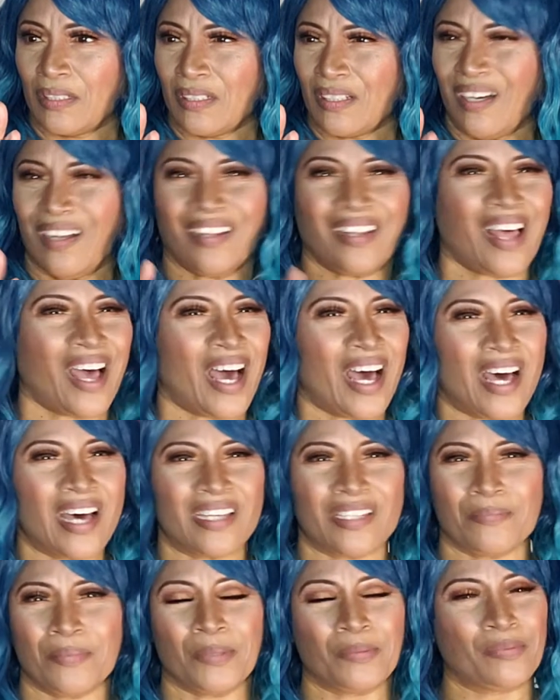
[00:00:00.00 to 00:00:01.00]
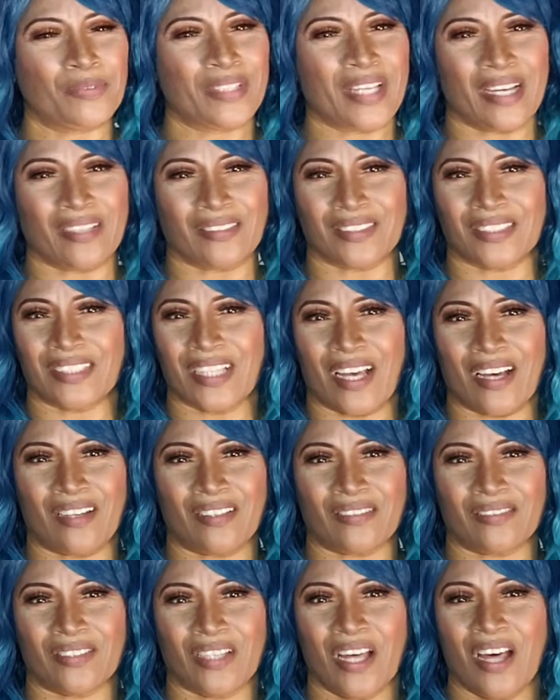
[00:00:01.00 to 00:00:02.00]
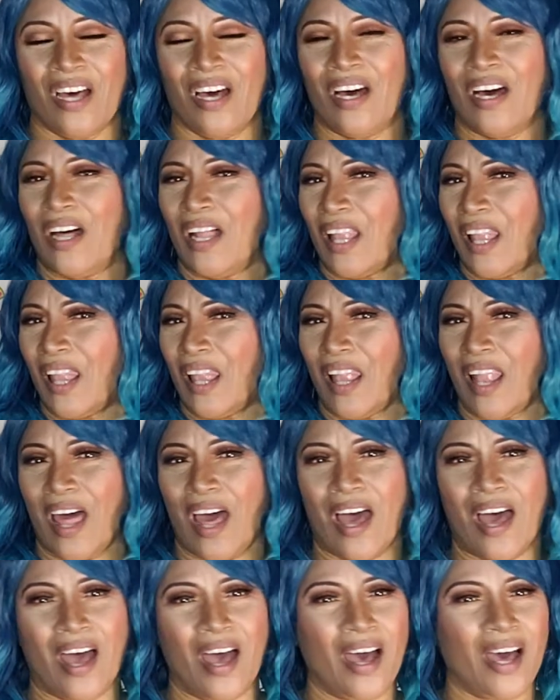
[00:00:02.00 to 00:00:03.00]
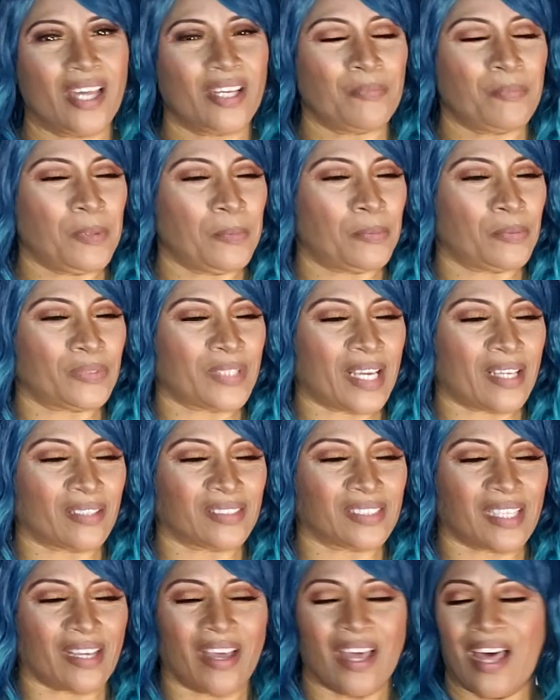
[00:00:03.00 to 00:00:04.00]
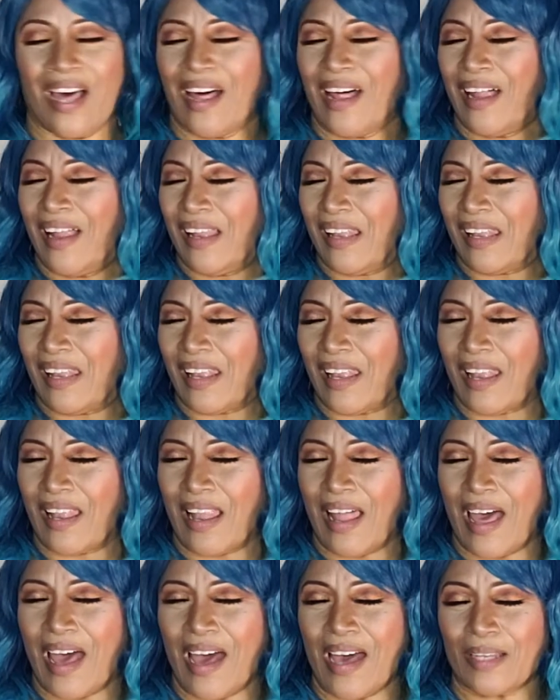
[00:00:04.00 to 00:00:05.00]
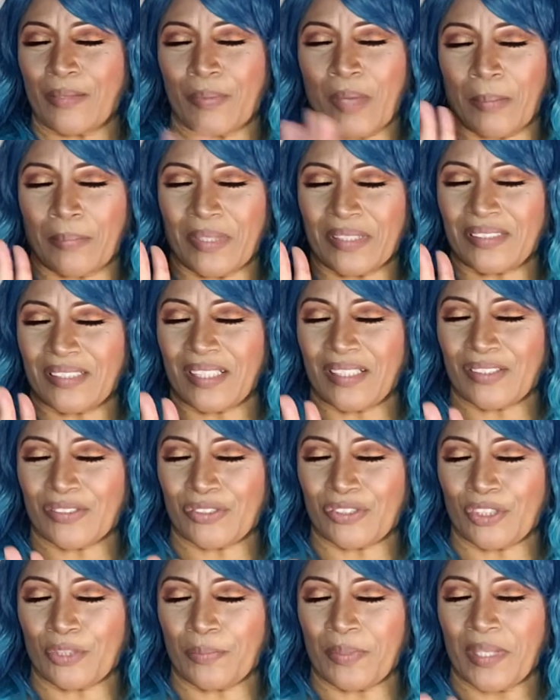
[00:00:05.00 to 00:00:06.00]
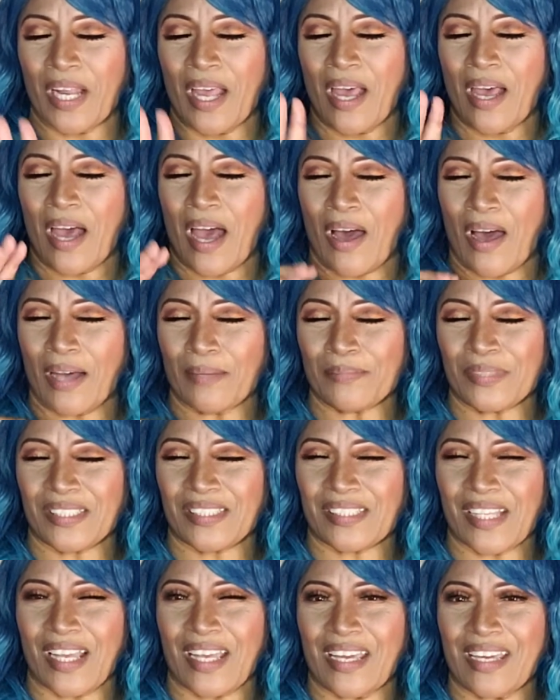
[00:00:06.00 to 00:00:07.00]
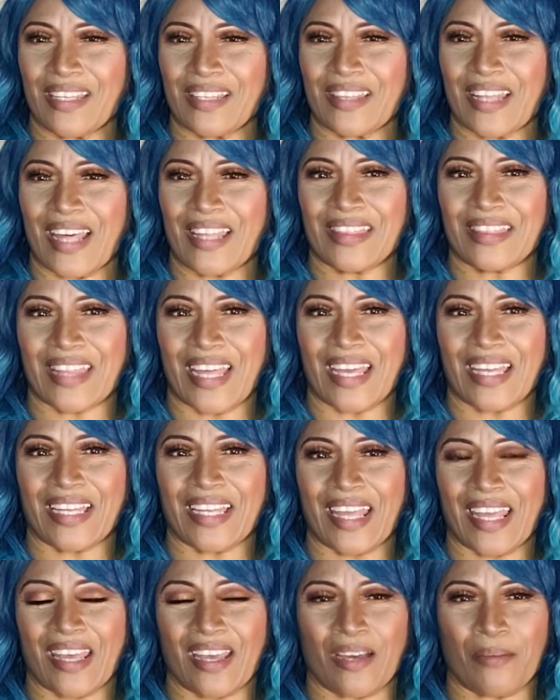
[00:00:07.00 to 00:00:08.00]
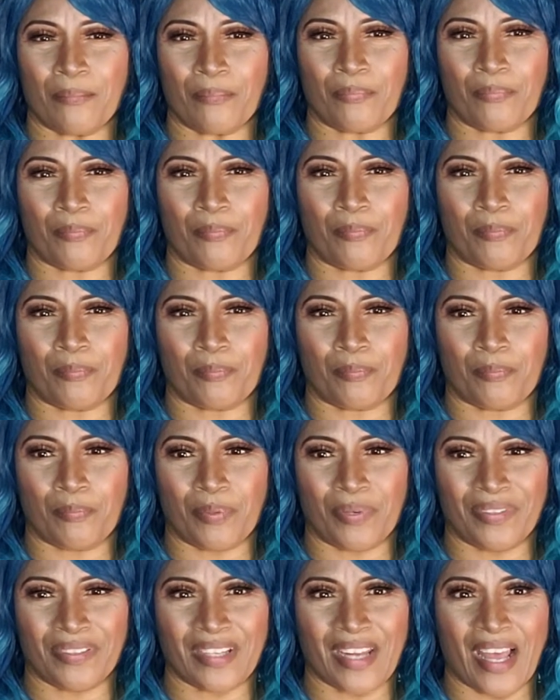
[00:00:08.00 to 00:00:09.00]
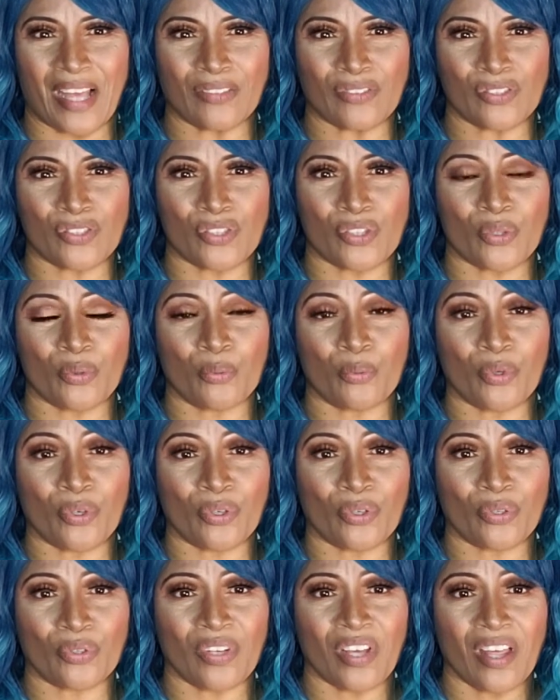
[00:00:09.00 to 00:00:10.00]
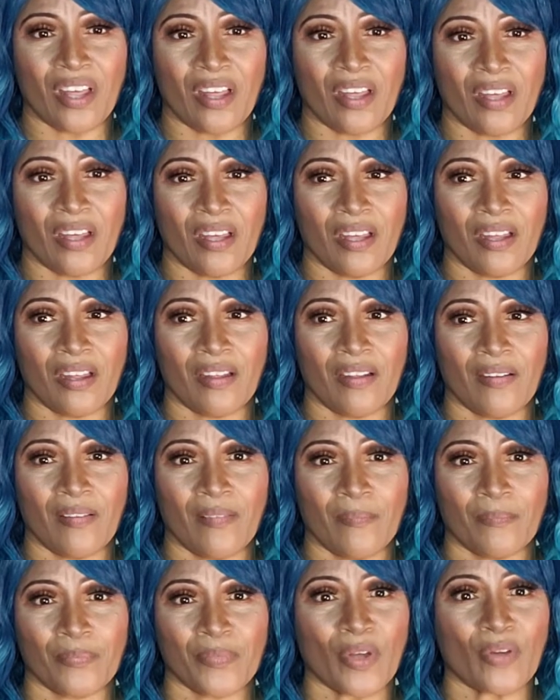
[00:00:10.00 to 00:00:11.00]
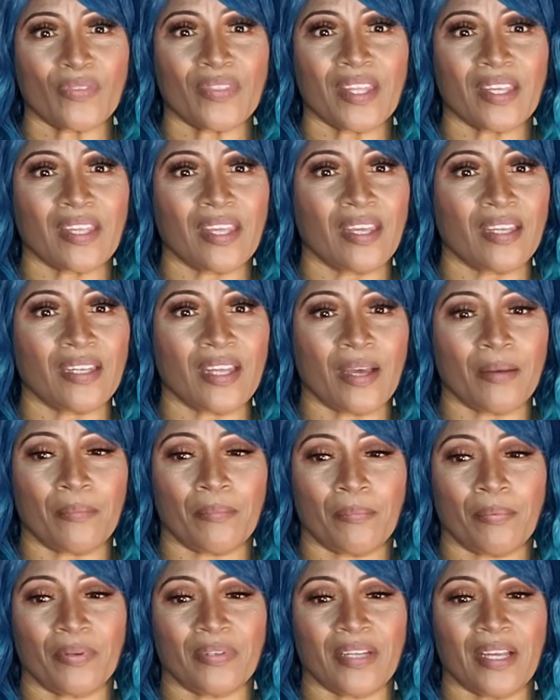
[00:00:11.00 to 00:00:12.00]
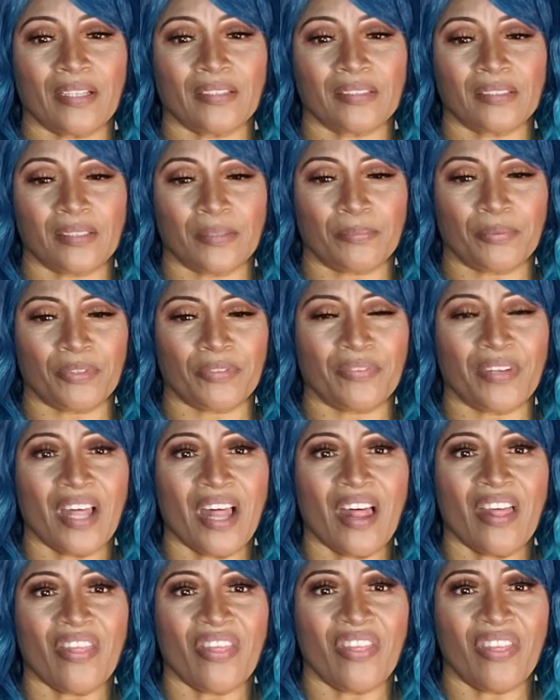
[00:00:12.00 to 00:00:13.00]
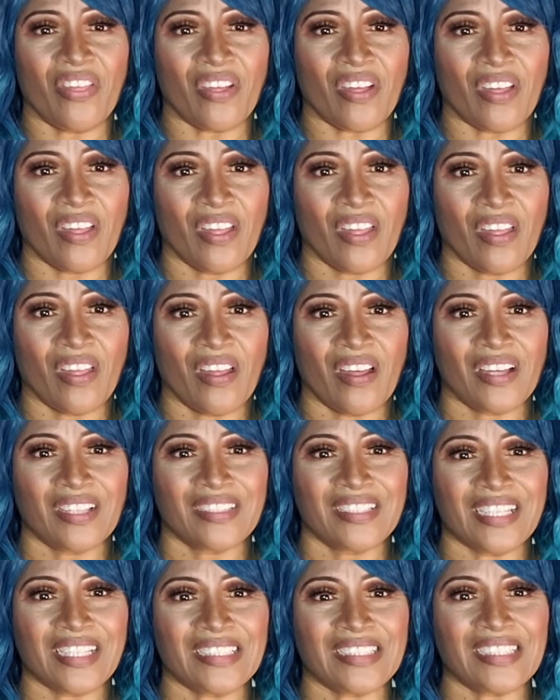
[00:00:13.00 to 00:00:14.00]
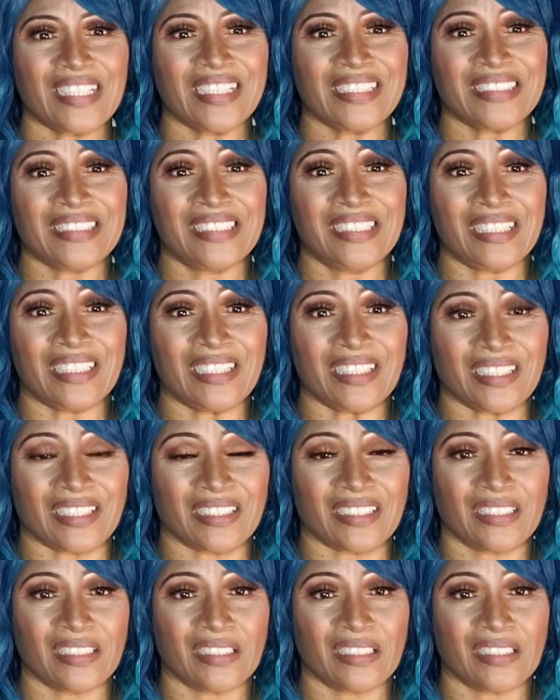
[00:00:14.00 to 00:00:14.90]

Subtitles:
A lot of people down south. A lot of people down south. A lot of people. I'm not saying they're stupid. I'm saying that they can't pronounce the word, or they cannot pronounce the prefix. The. They say duh.